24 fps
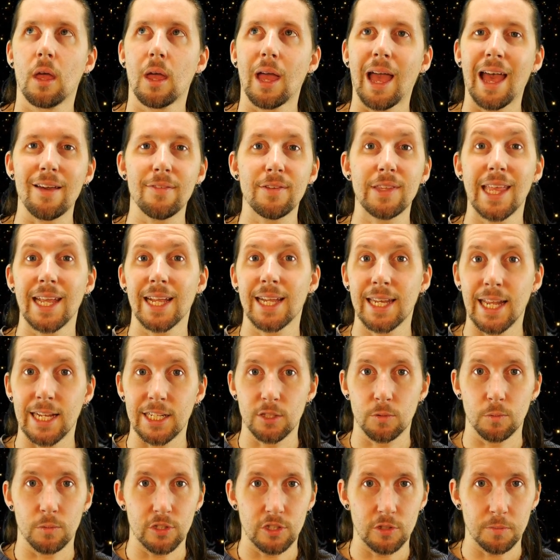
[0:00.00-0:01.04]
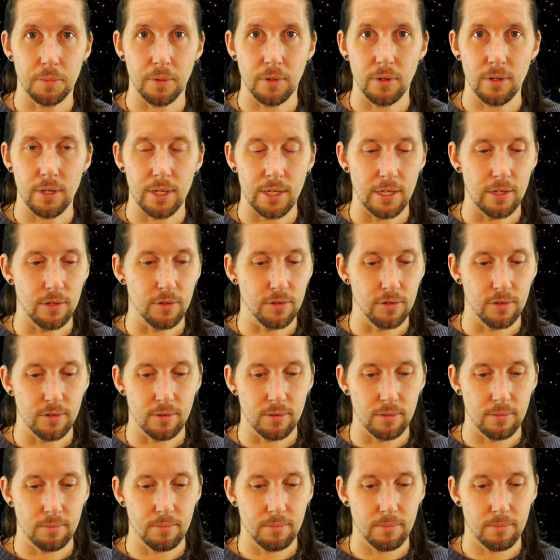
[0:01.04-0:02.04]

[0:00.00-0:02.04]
Having that connection with spirit is